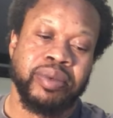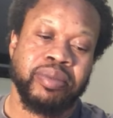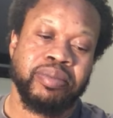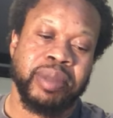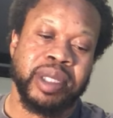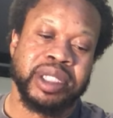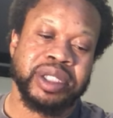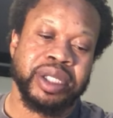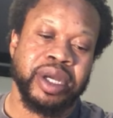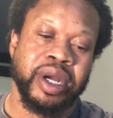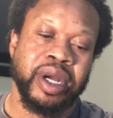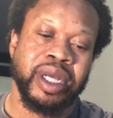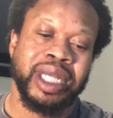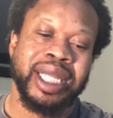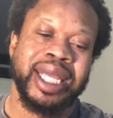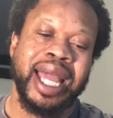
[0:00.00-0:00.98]
Miss
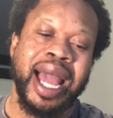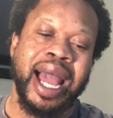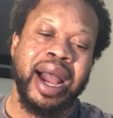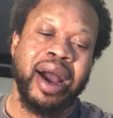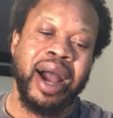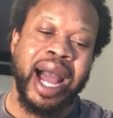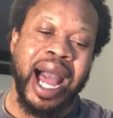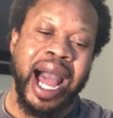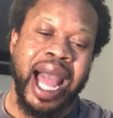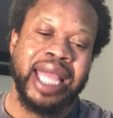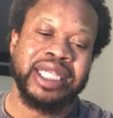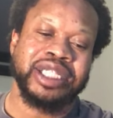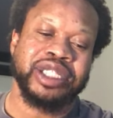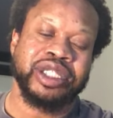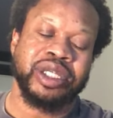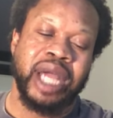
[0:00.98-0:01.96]
Gurley,
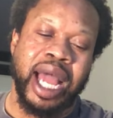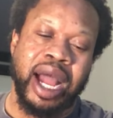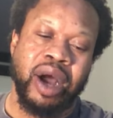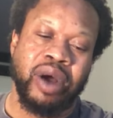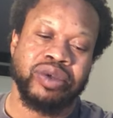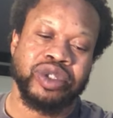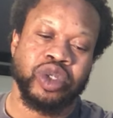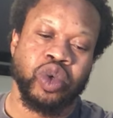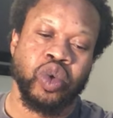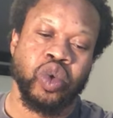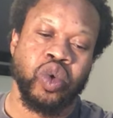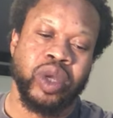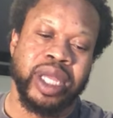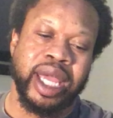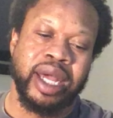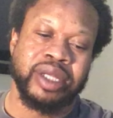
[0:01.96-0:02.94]
our
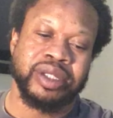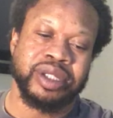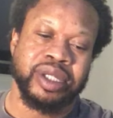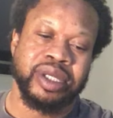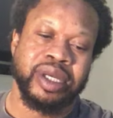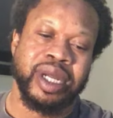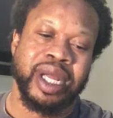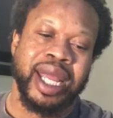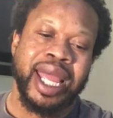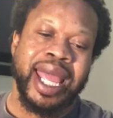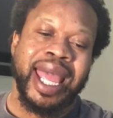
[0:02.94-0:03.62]
school counselor,